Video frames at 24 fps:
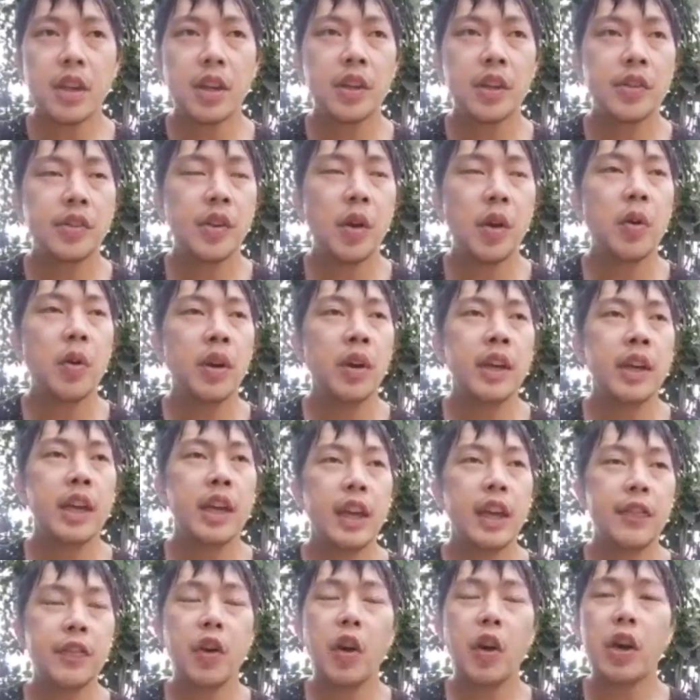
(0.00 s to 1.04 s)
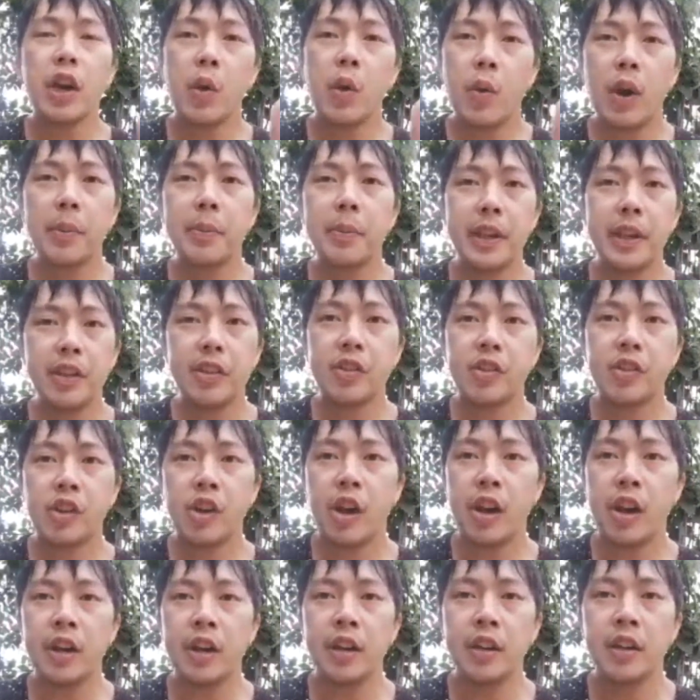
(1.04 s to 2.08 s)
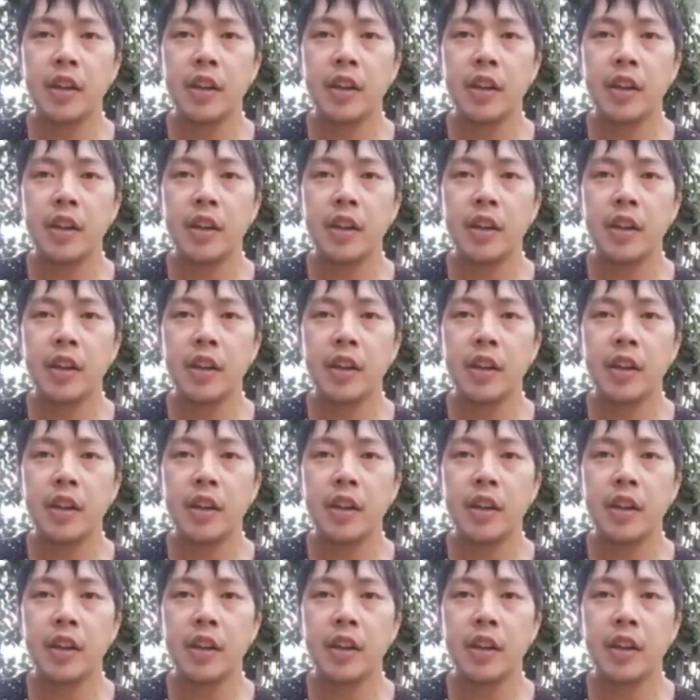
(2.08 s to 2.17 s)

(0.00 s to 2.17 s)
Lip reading: So if you're on a 1 minute chart,